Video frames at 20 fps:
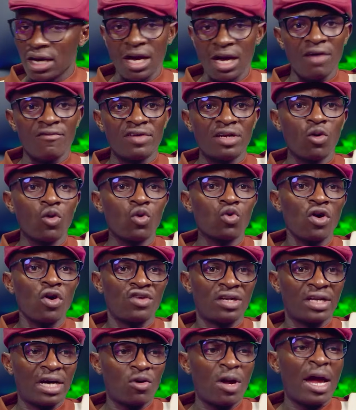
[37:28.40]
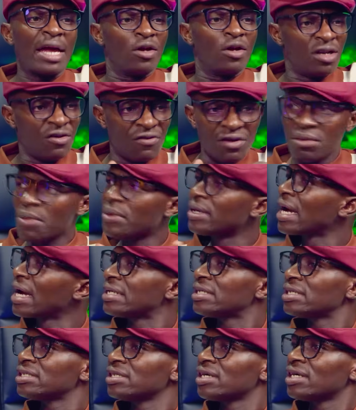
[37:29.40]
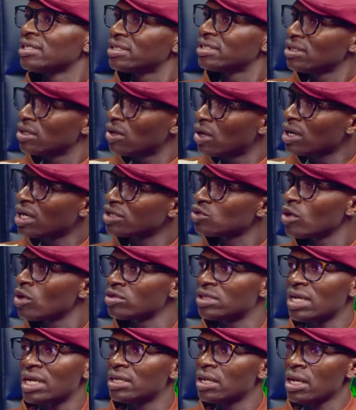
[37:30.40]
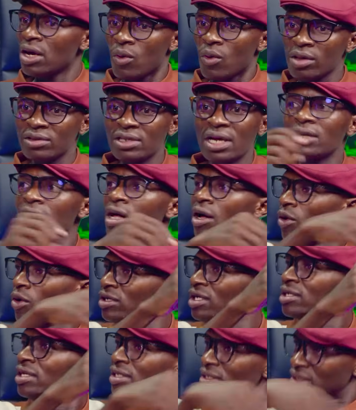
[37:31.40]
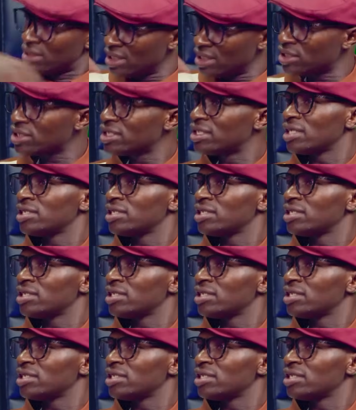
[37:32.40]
I don't even remember. Well done. 6